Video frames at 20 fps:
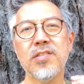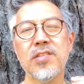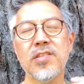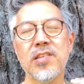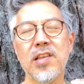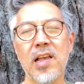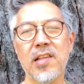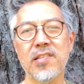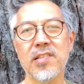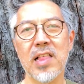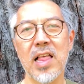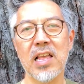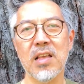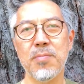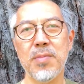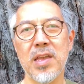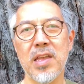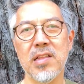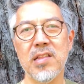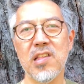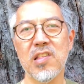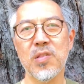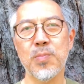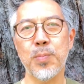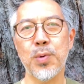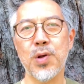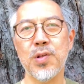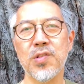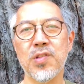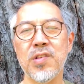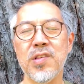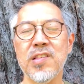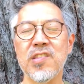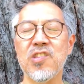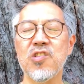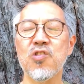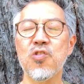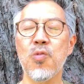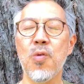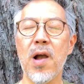Just like me, this person is
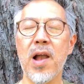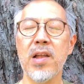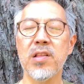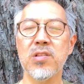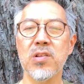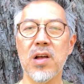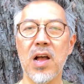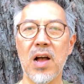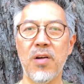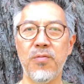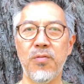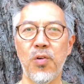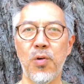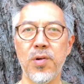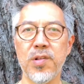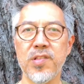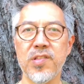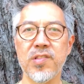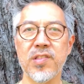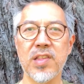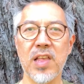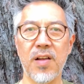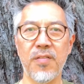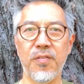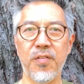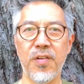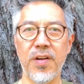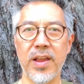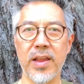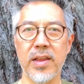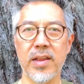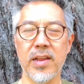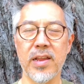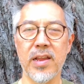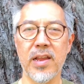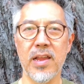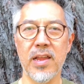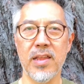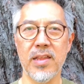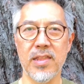trying to avoid suffering
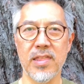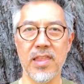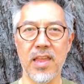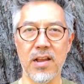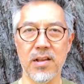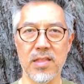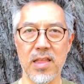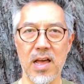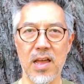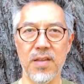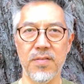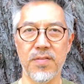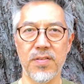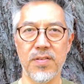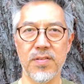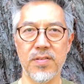in their life.